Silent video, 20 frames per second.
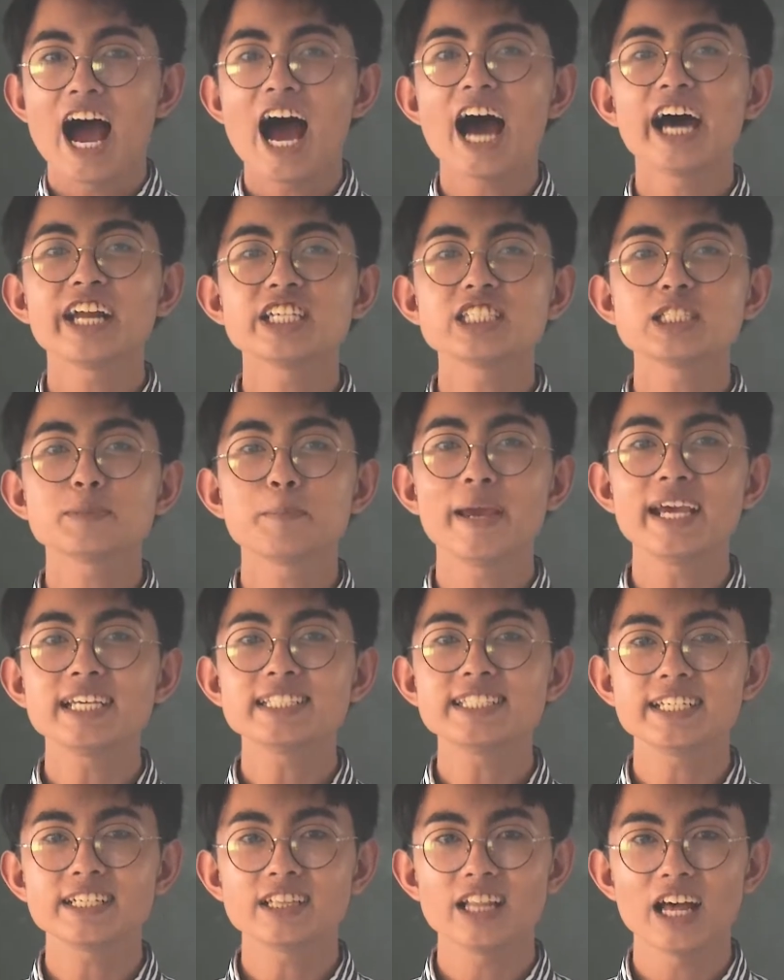At its
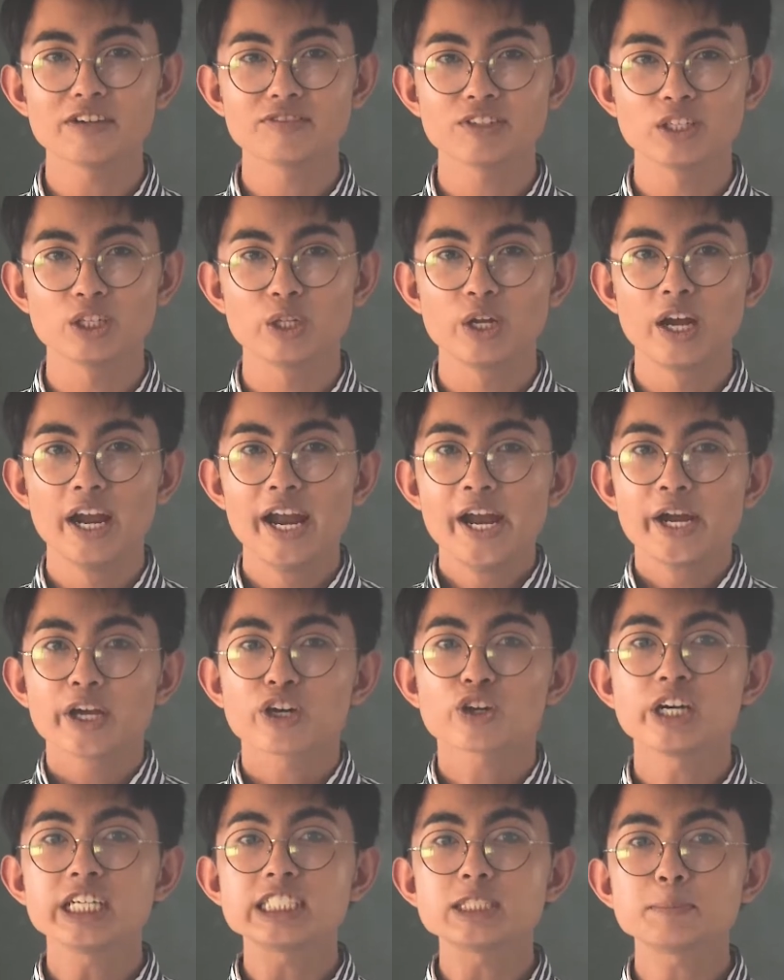basic level,
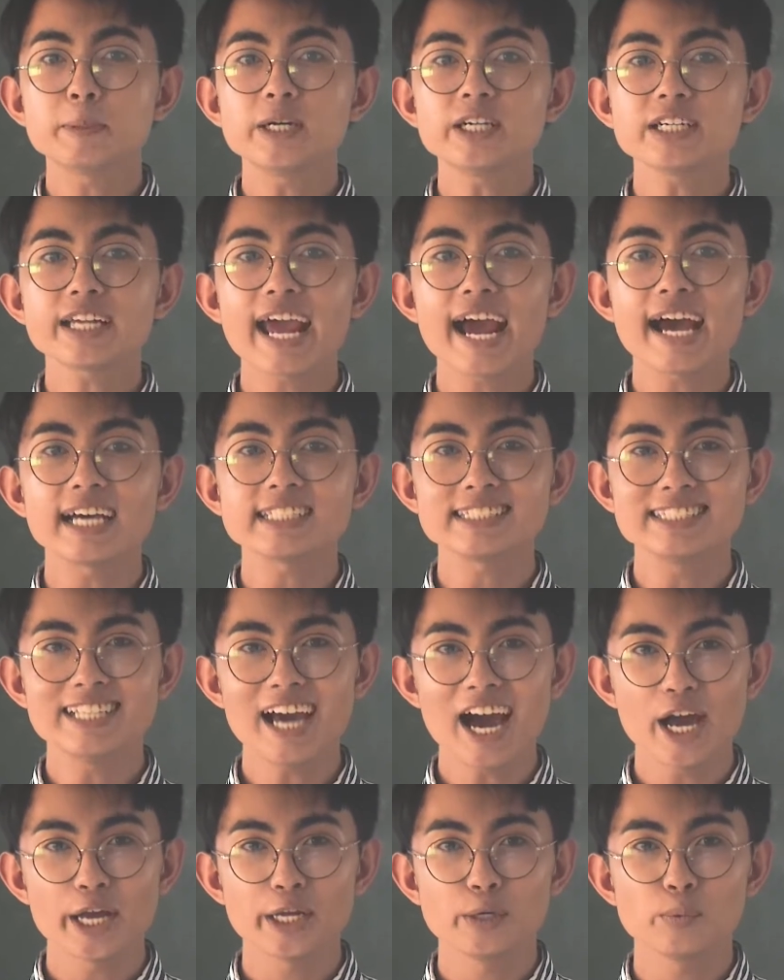
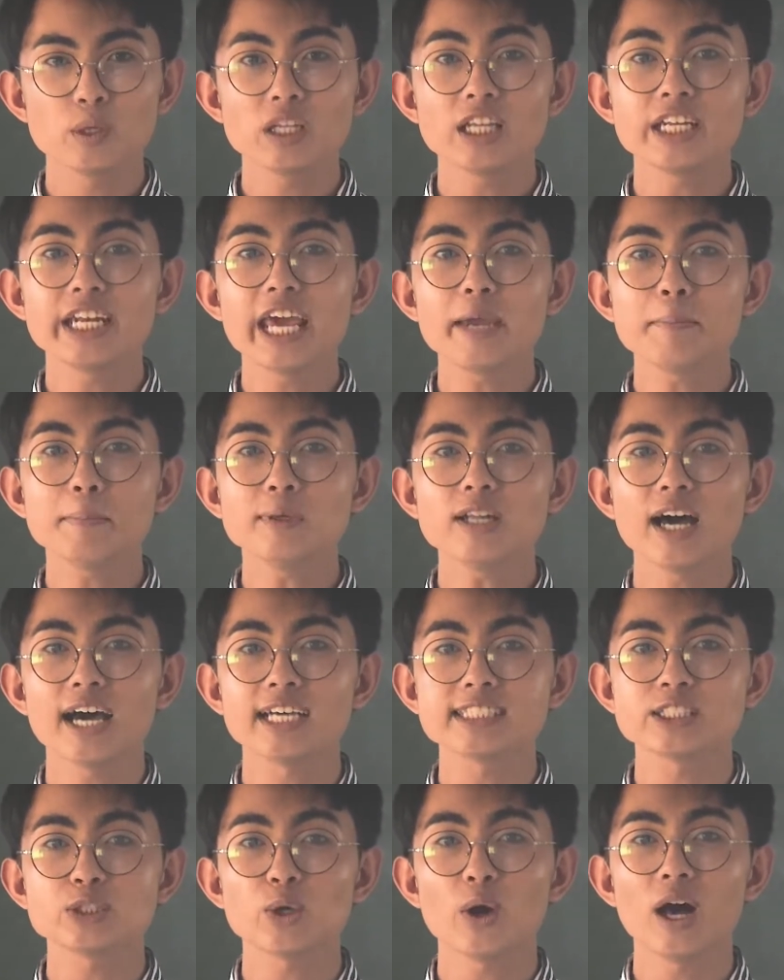CRISPR-Cas9 will enable
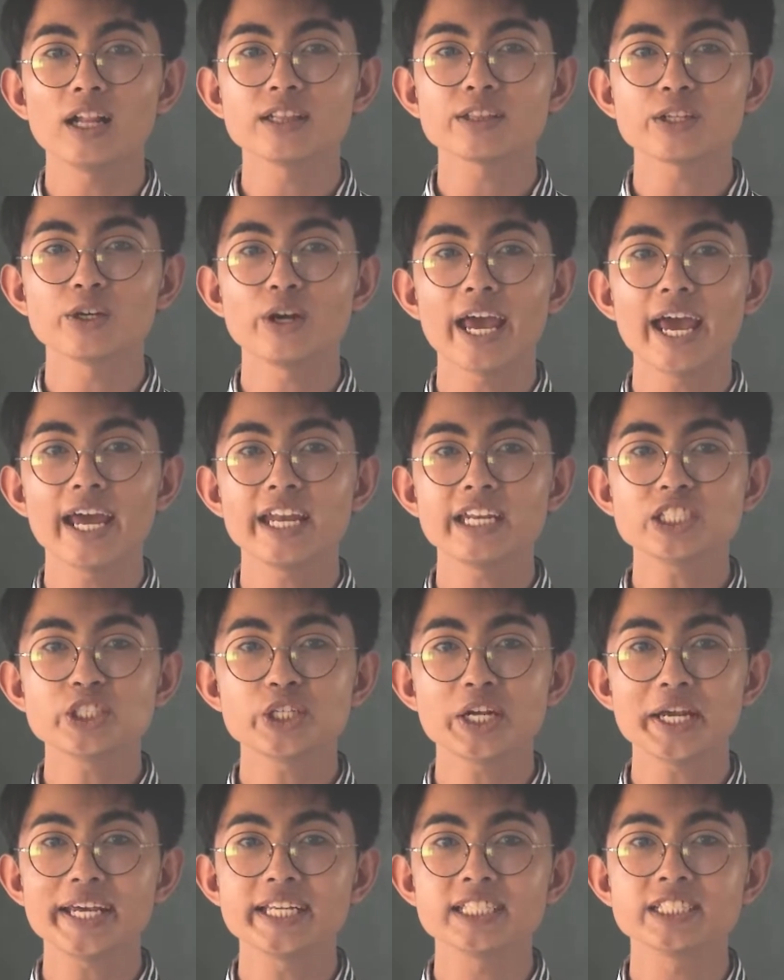us to alter any
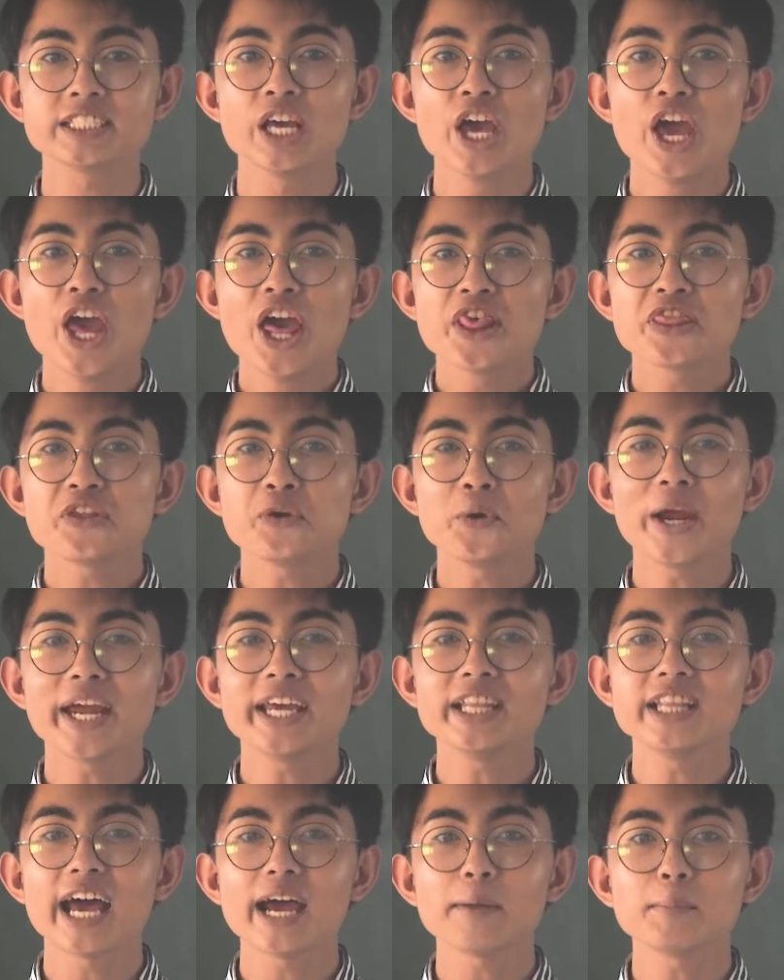genes through
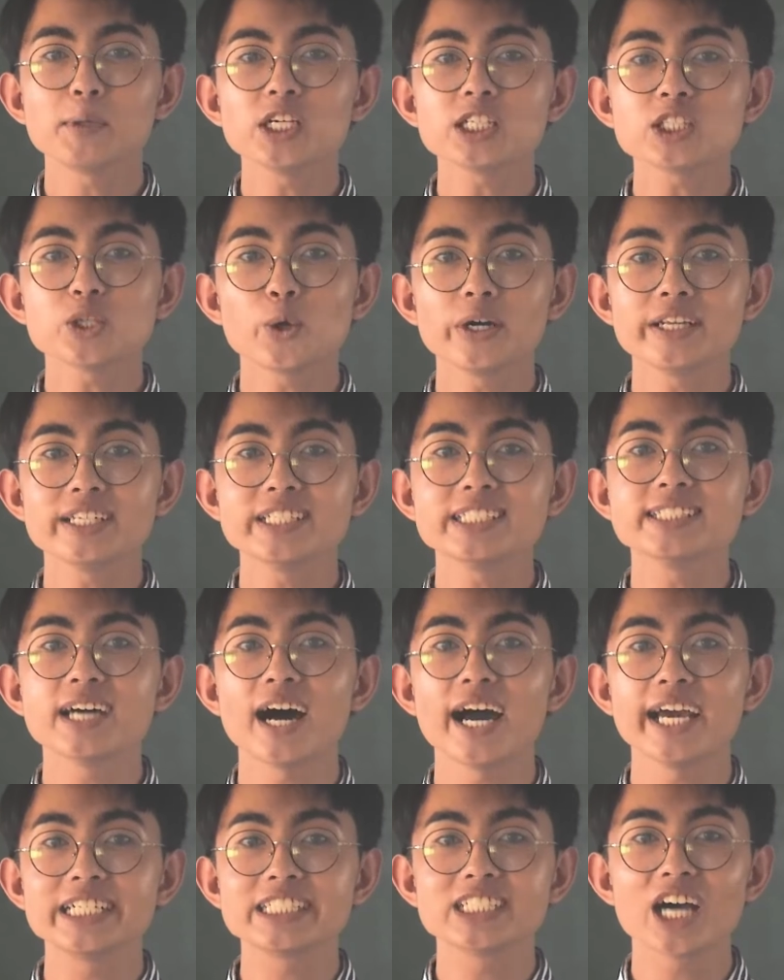a
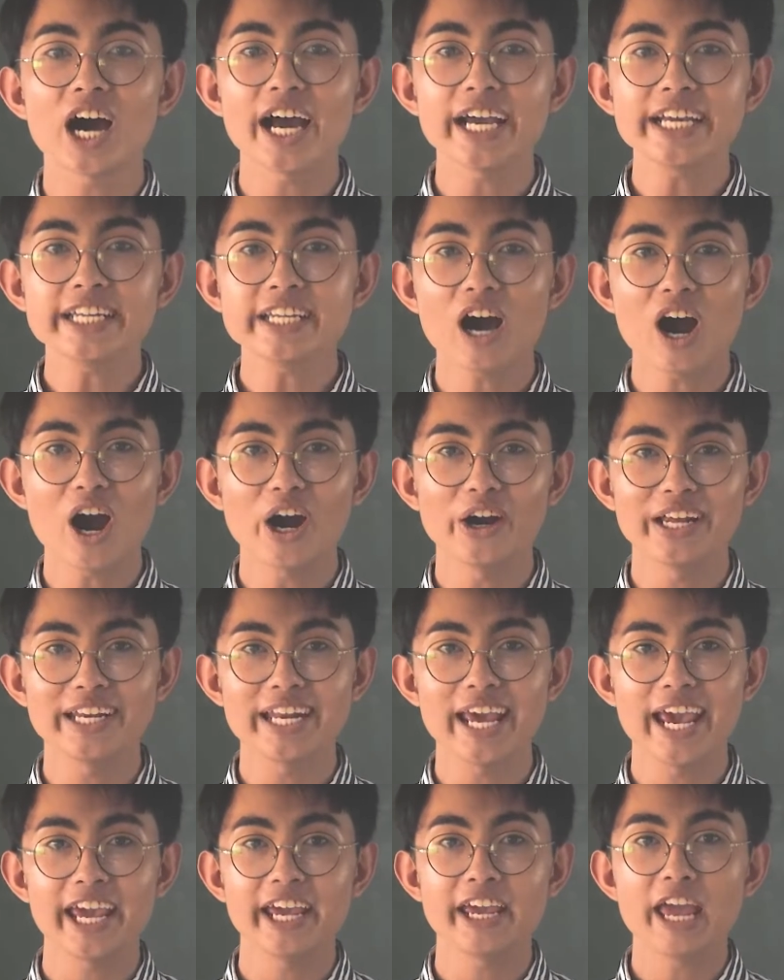laboratory-designed guide
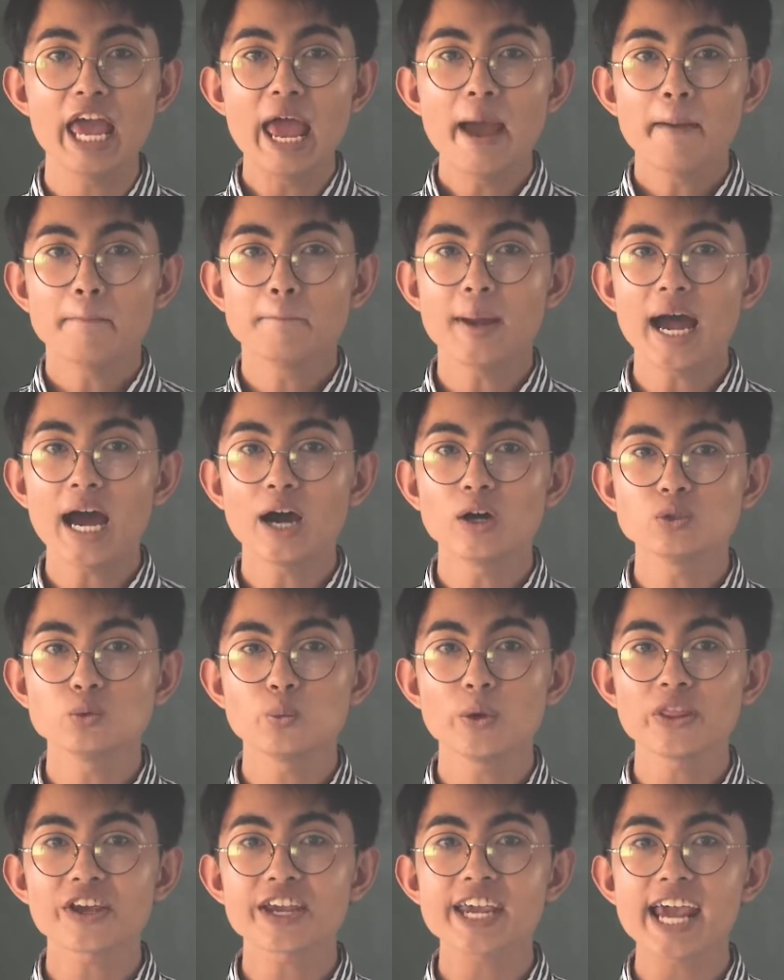RNA
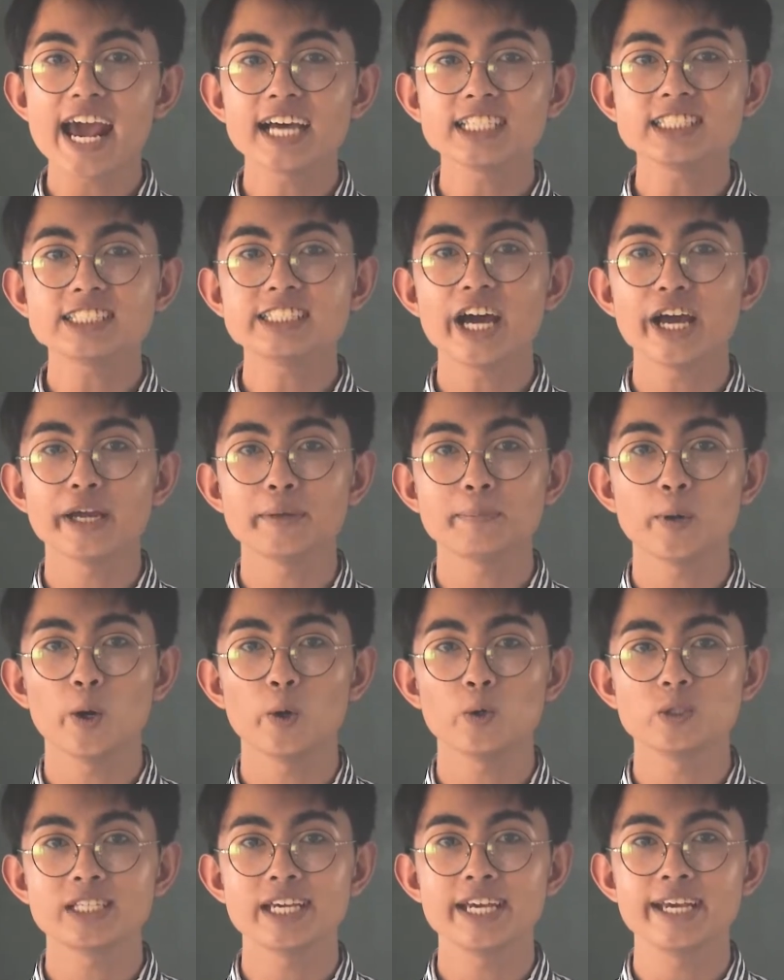bound with the Cas9
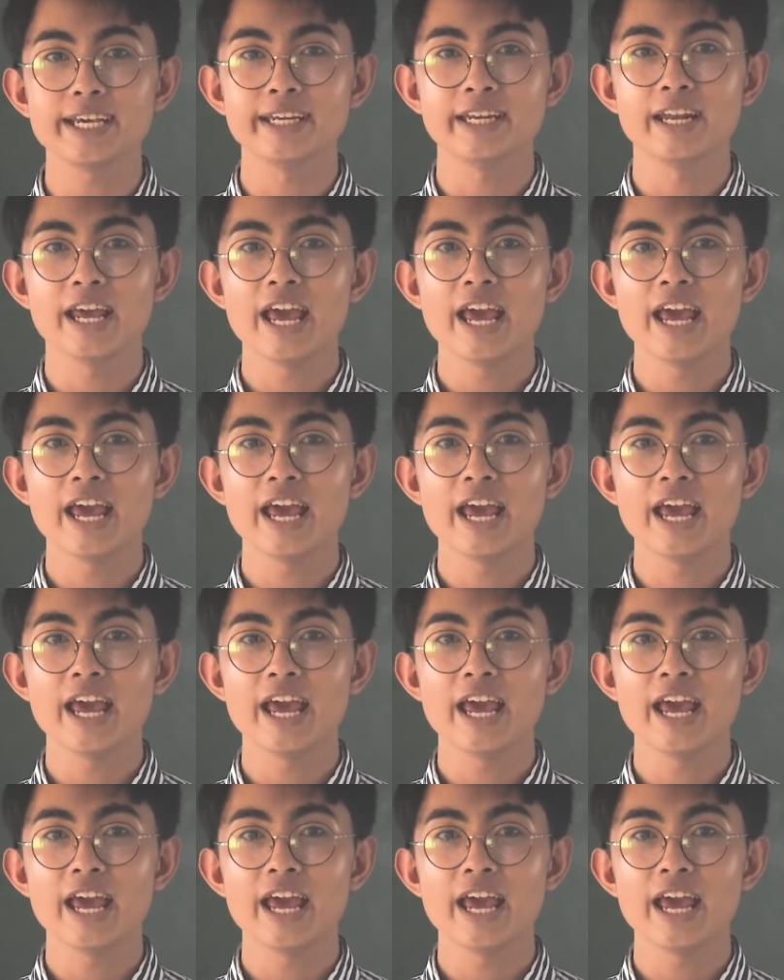protein.